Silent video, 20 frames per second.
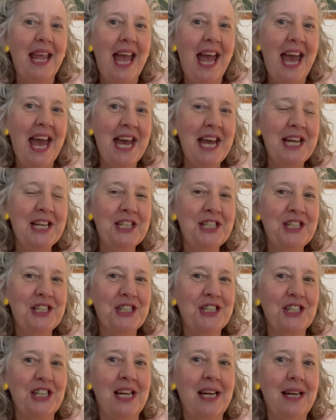
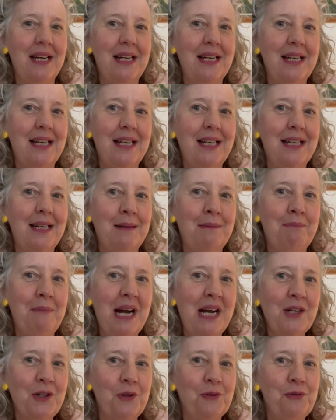And
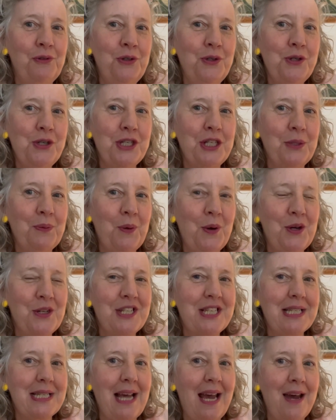Margaret Fulton
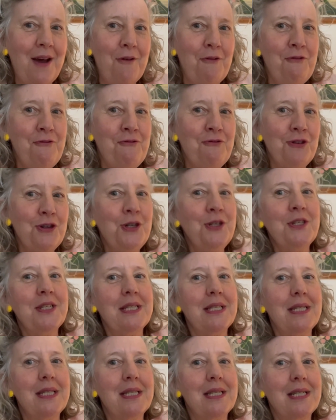was our
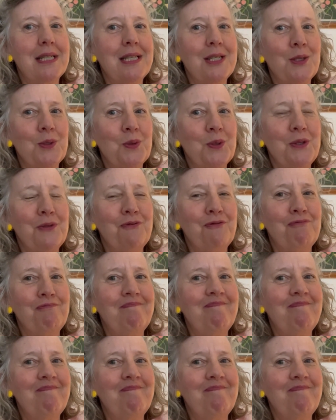first sort of